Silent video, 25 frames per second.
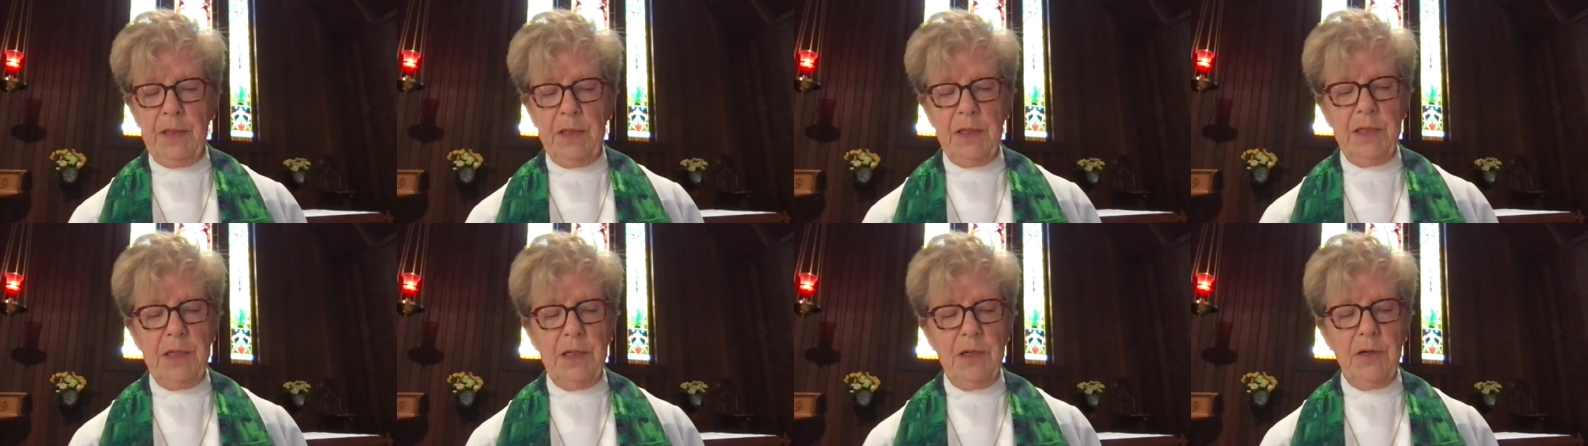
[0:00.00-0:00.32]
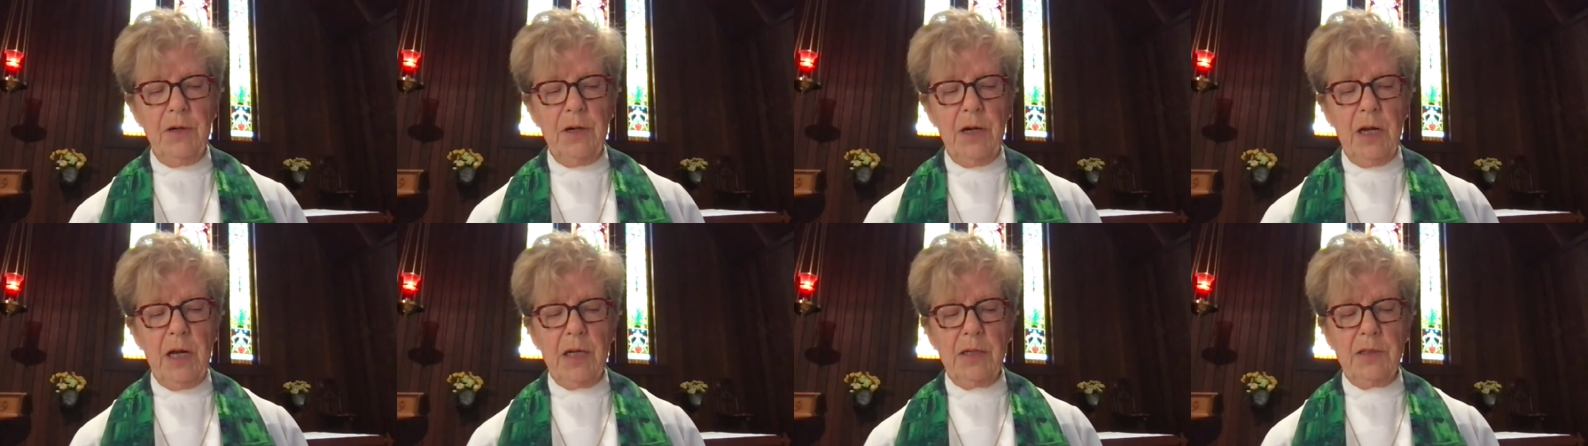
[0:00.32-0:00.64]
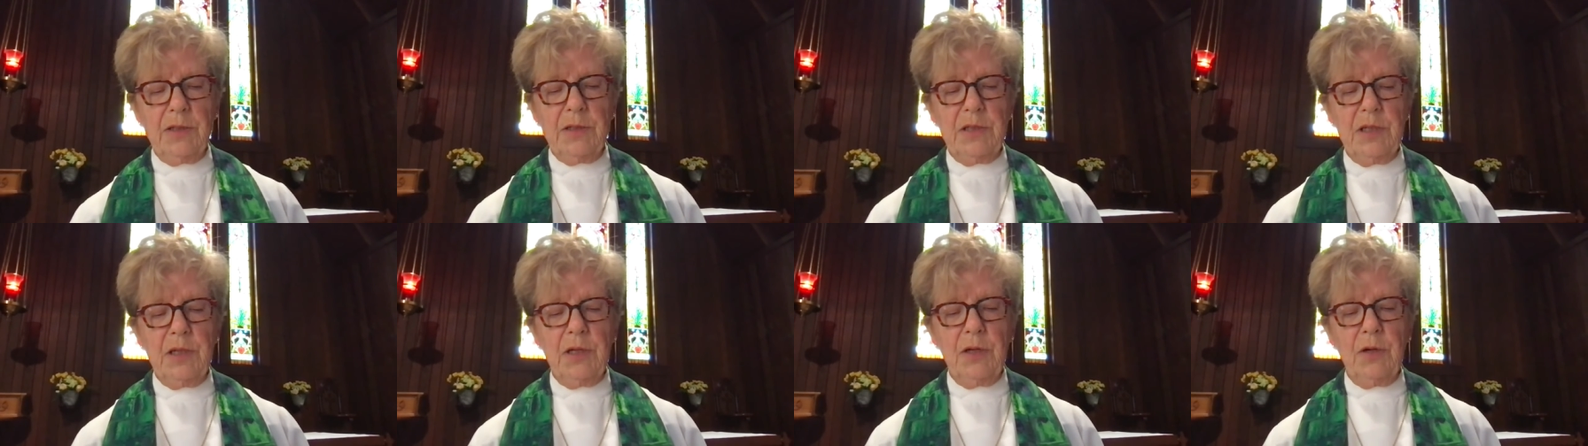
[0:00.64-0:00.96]
dear
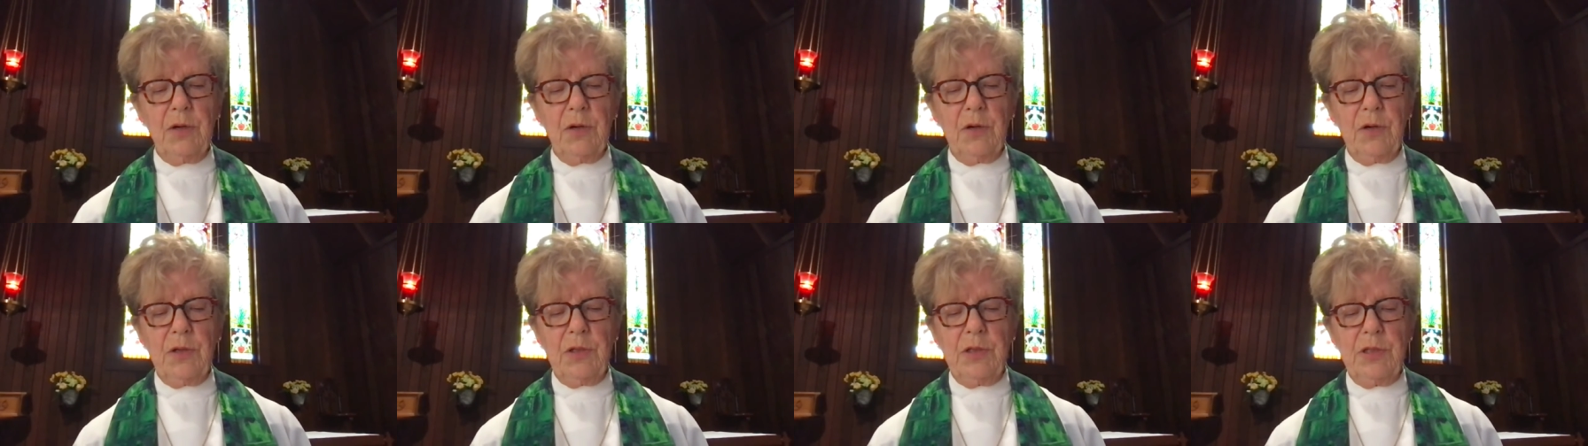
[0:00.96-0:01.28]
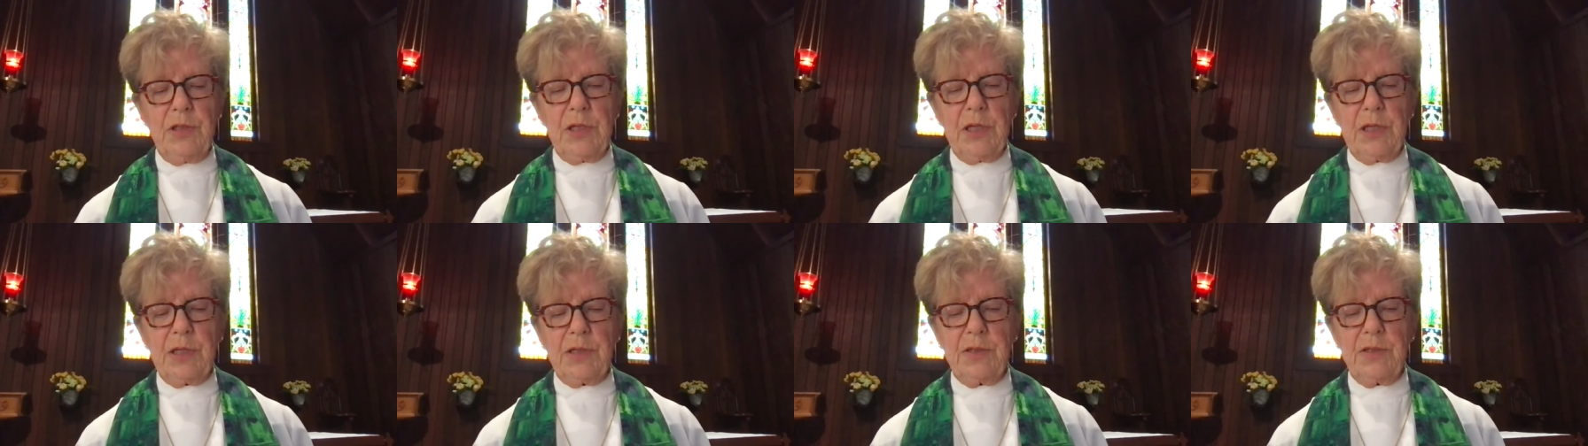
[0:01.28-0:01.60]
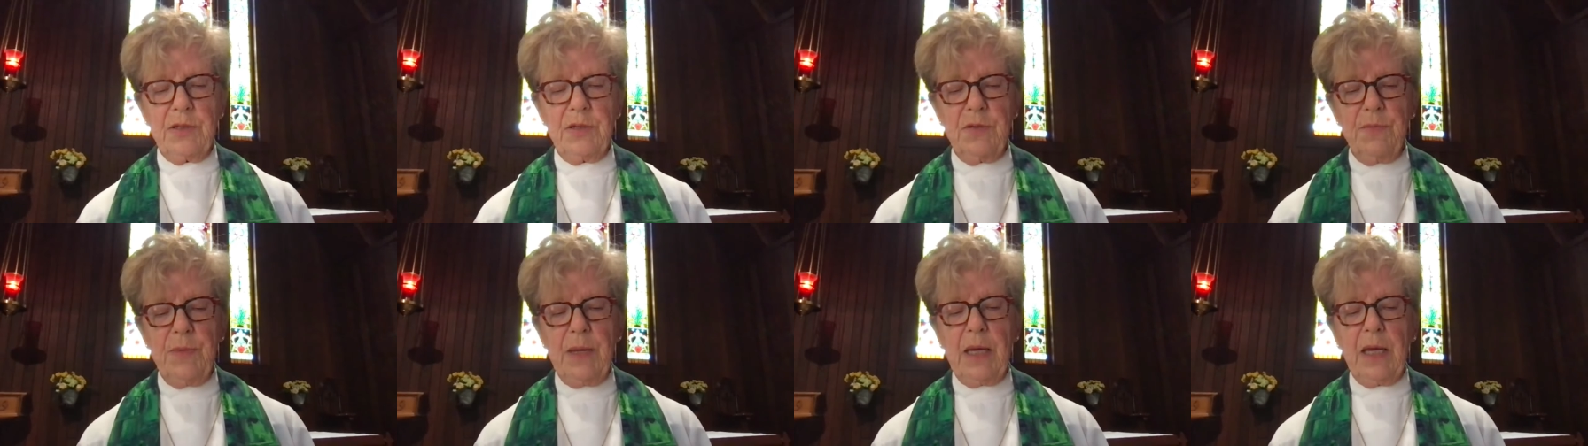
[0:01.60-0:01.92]
nuns encouraged us
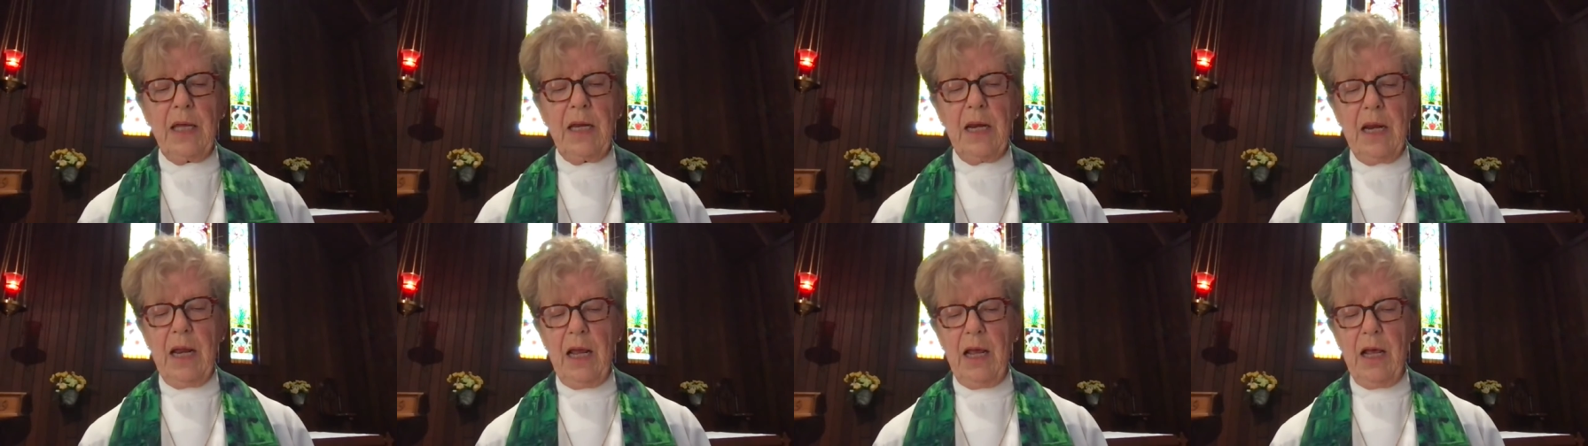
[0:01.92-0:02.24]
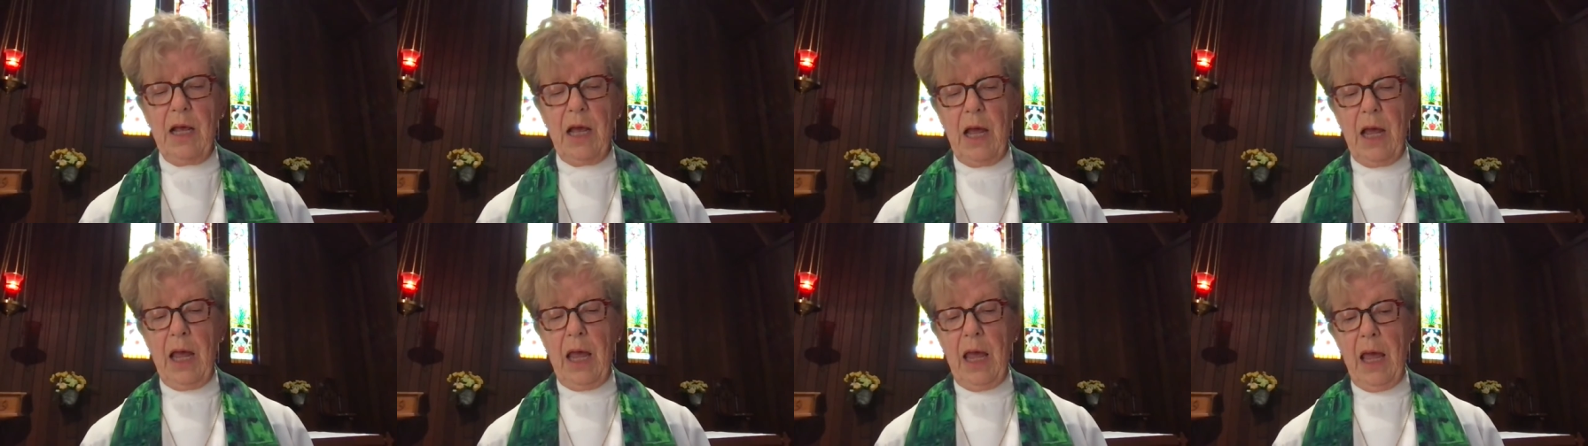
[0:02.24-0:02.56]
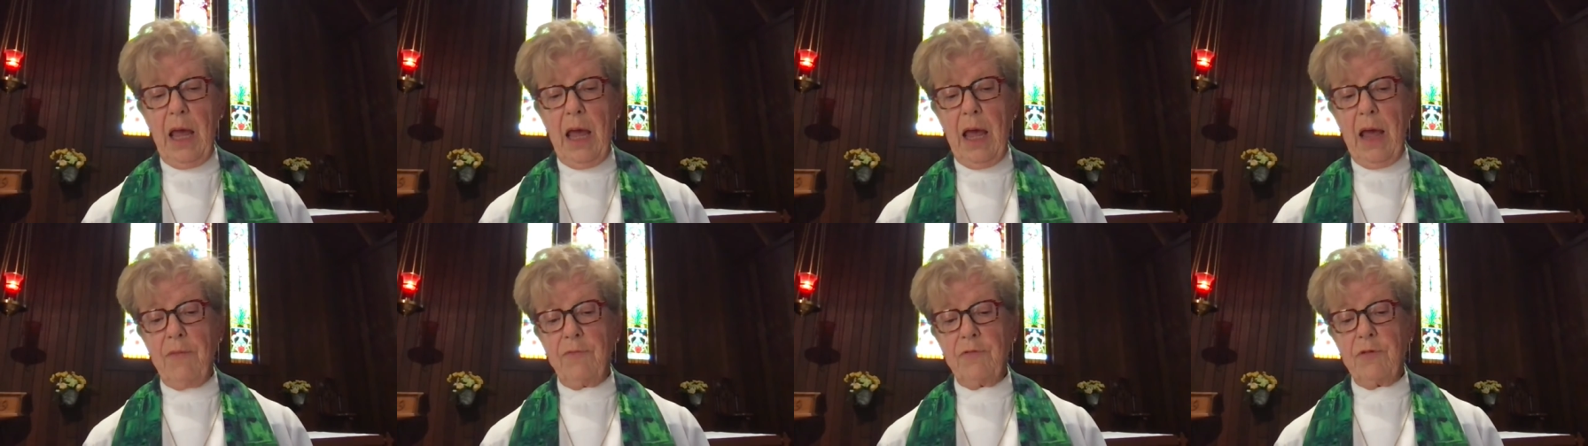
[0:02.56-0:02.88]
to make an
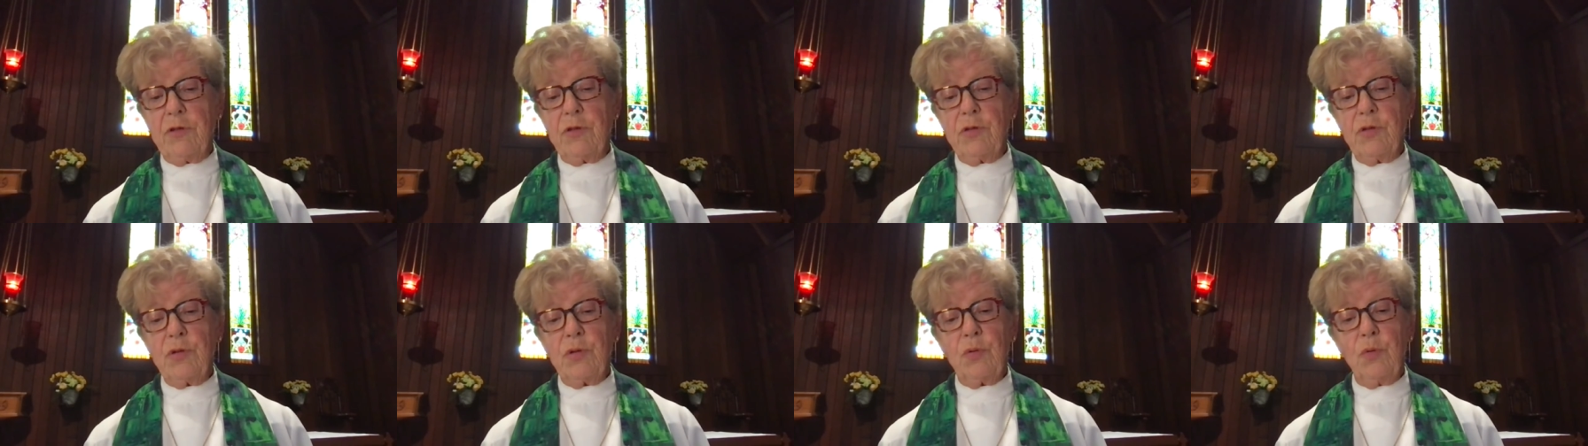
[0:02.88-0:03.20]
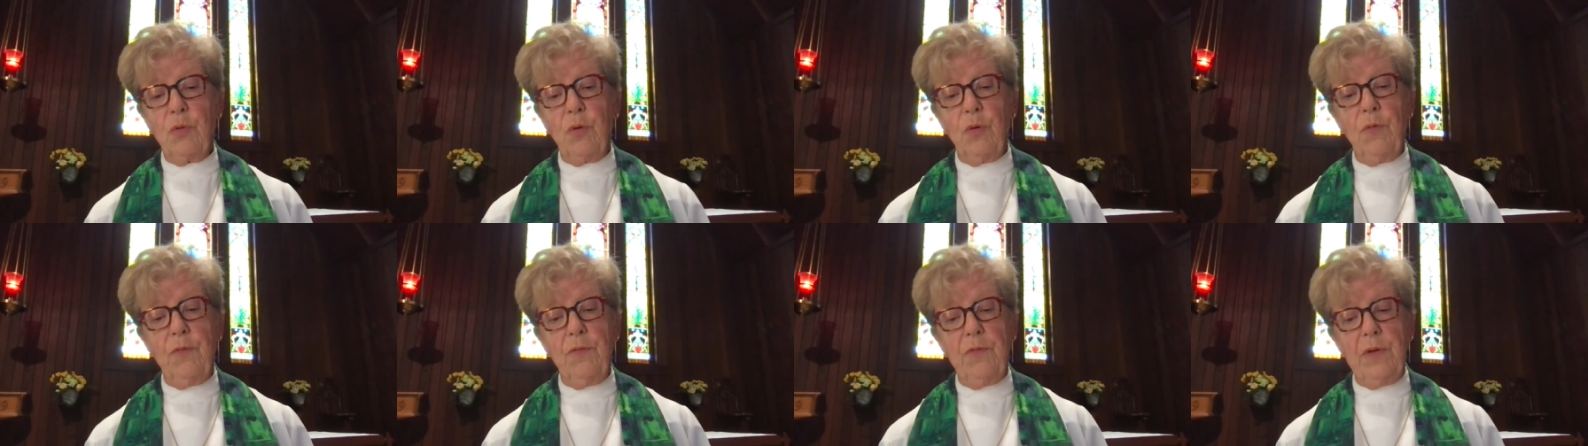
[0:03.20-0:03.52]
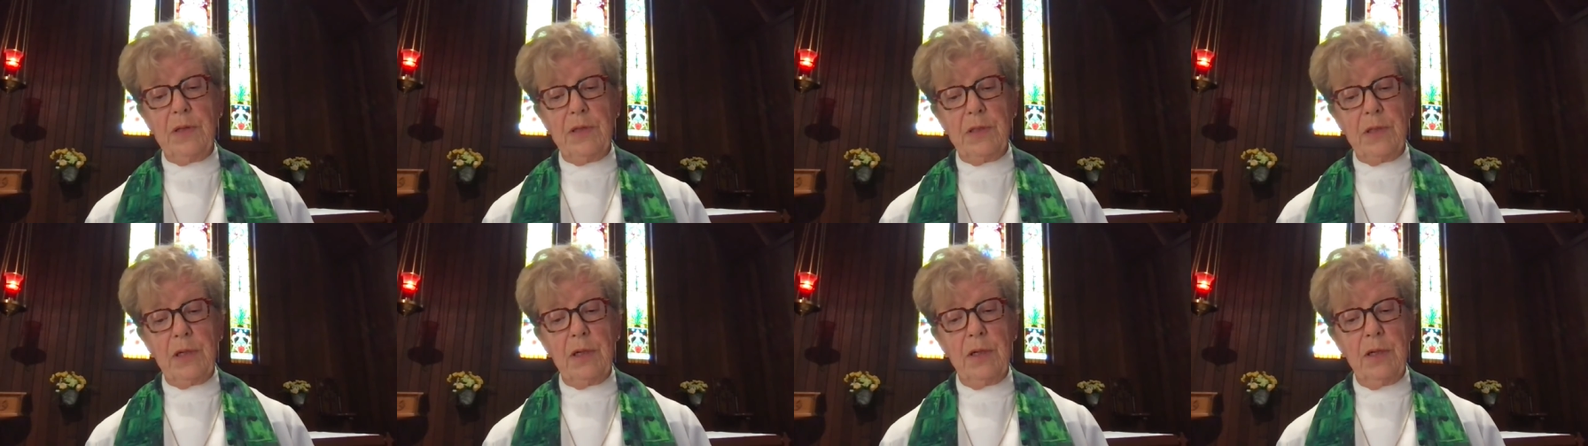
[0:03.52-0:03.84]
after school
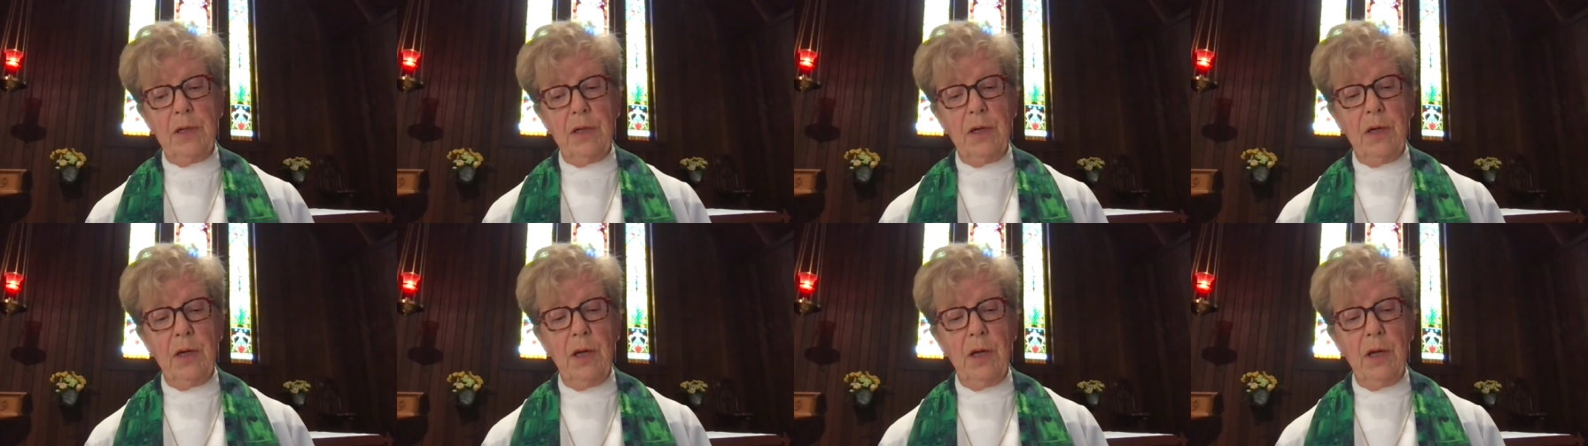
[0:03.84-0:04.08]
visit